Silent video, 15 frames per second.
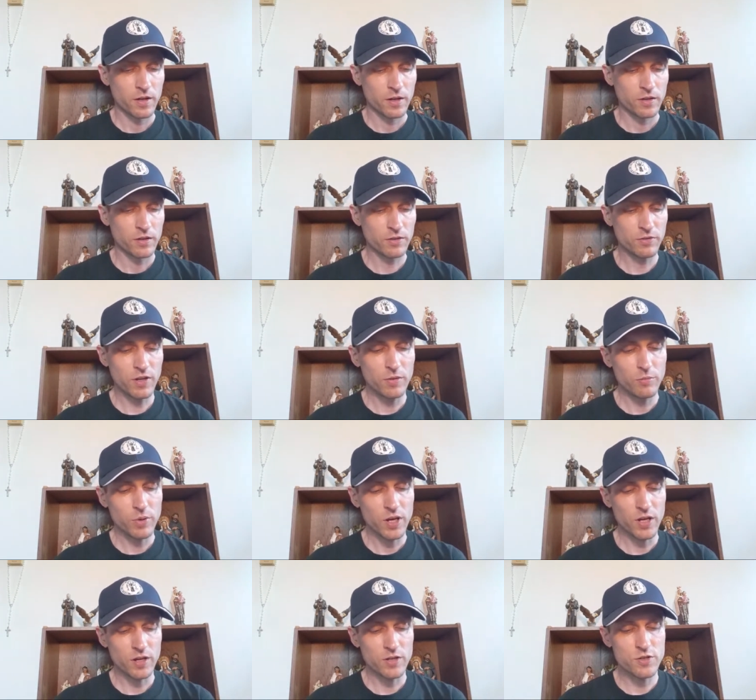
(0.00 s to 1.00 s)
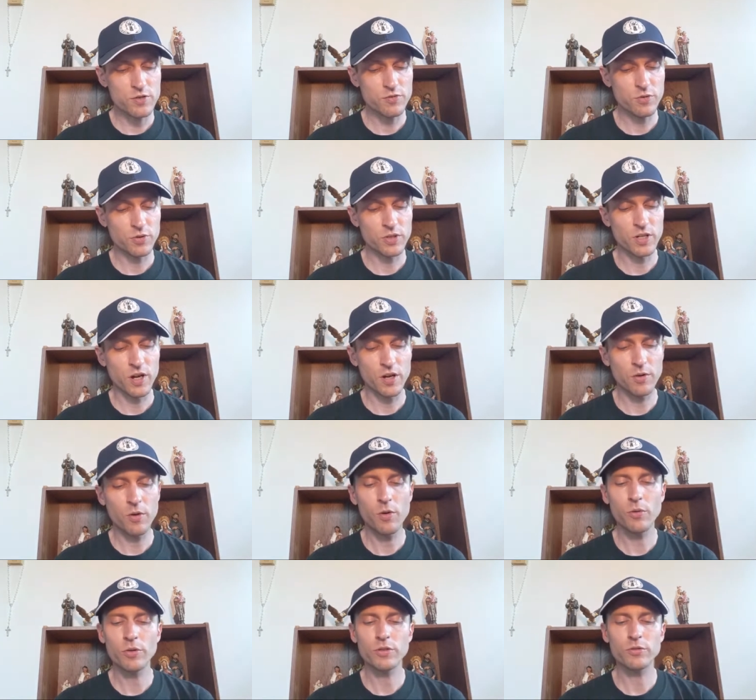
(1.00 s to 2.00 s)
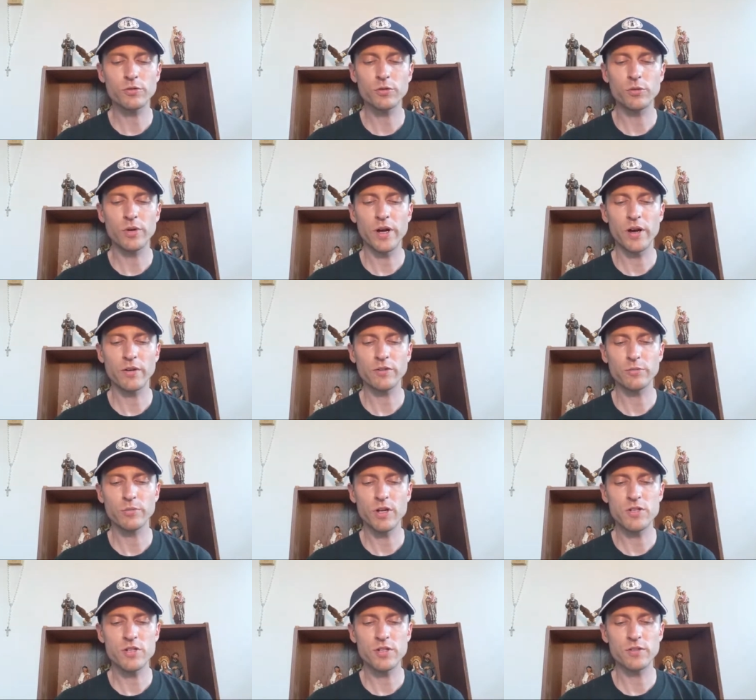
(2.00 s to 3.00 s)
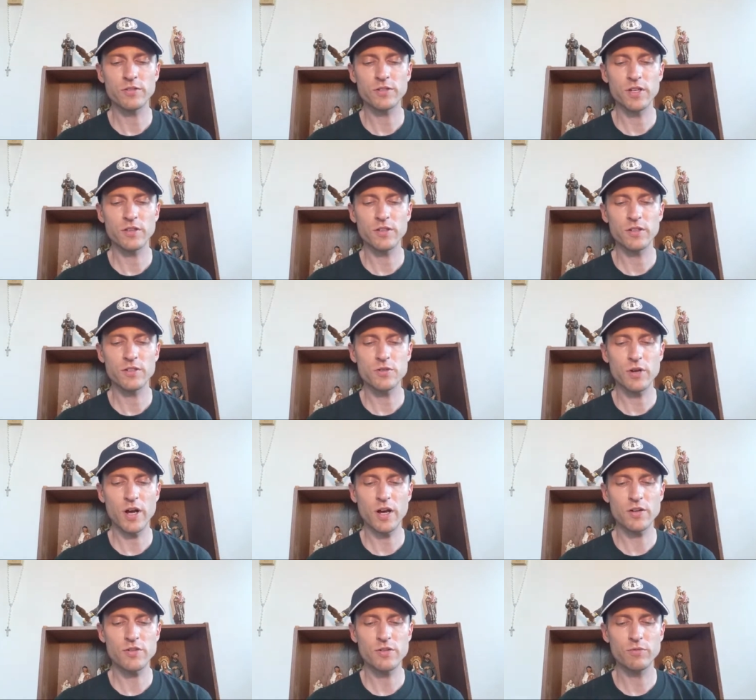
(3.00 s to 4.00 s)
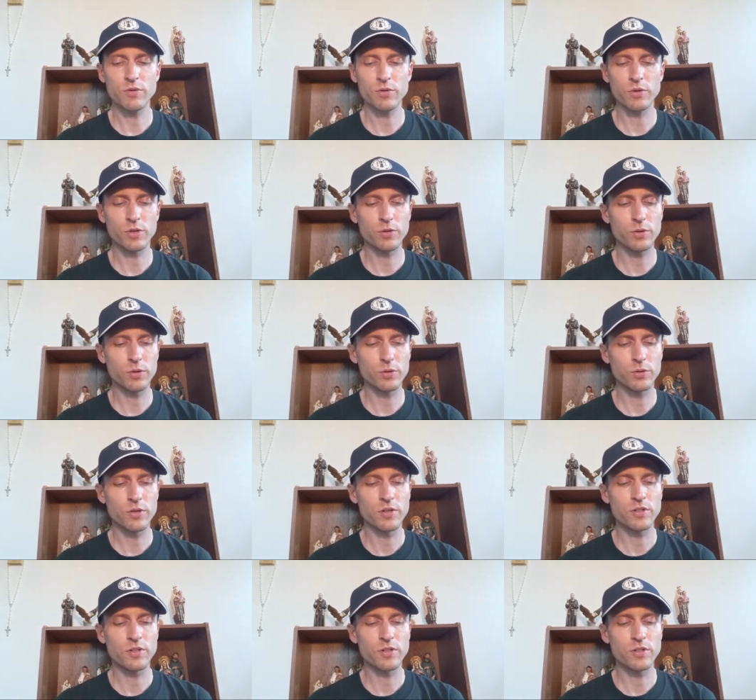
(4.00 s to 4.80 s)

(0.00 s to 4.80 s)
The event page for the Unholy Schoolhouse mentions that the attraction will include